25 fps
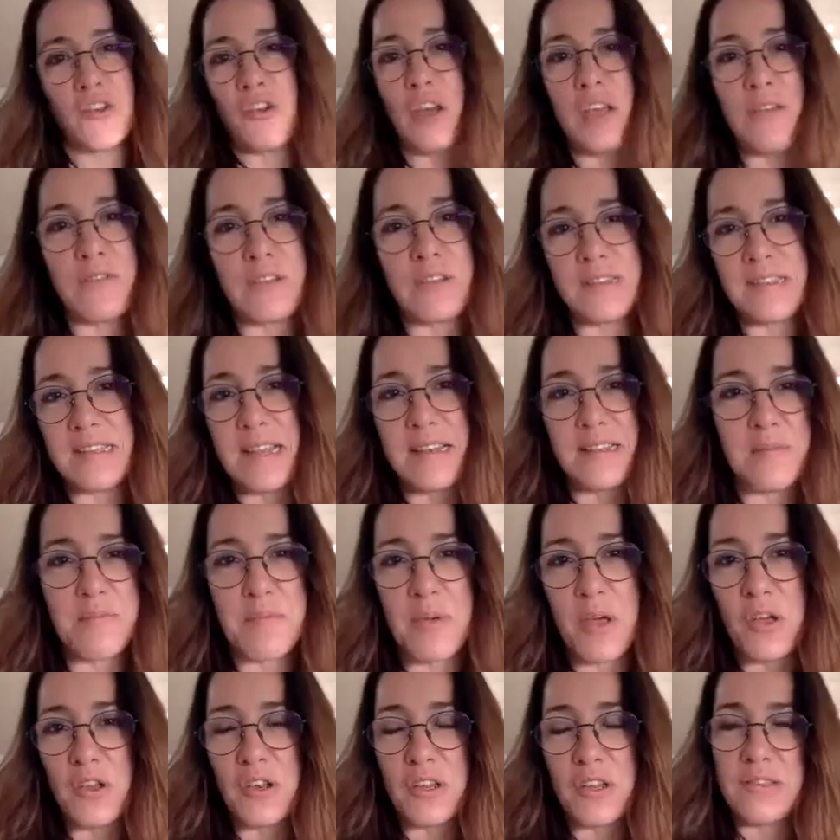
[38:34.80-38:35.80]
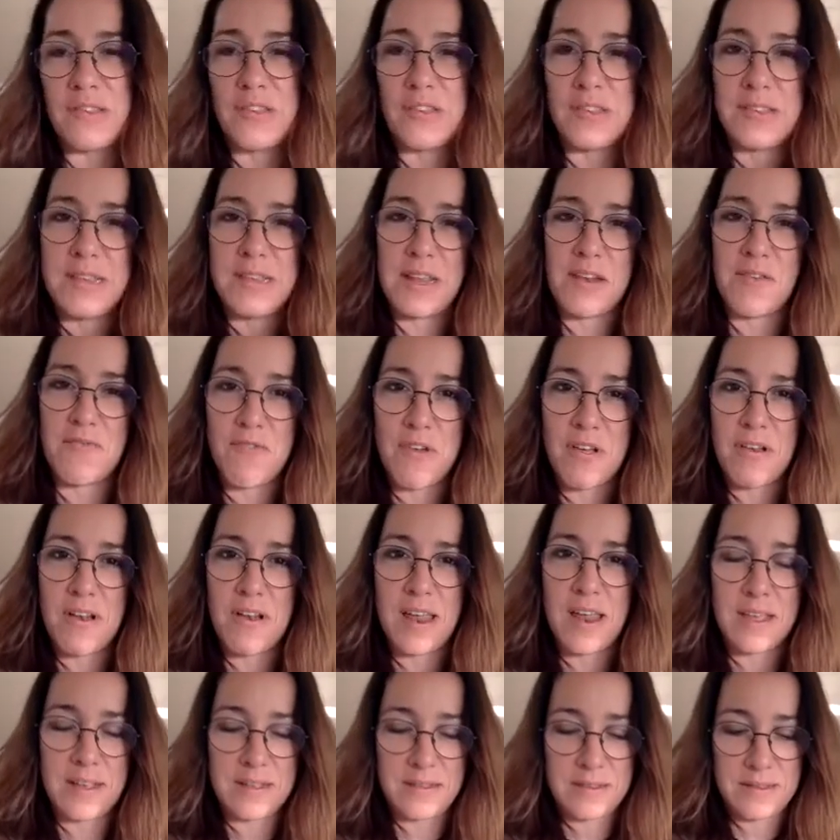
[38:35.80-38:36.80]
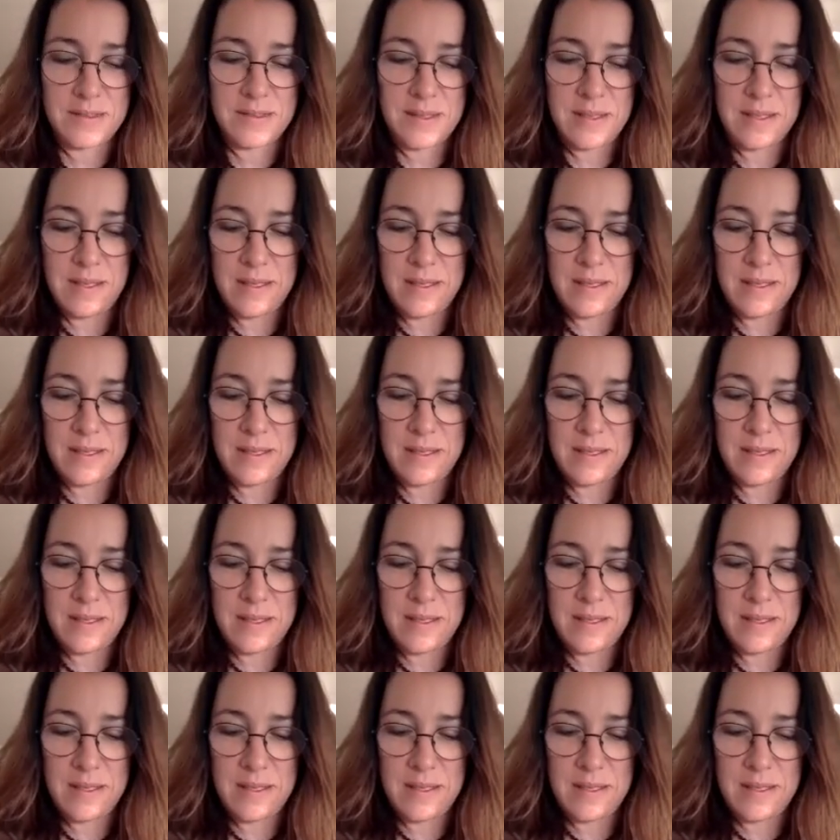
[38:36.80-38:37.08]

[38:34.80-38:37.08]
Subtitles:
not even sent a bonus, you're sent a Rolex.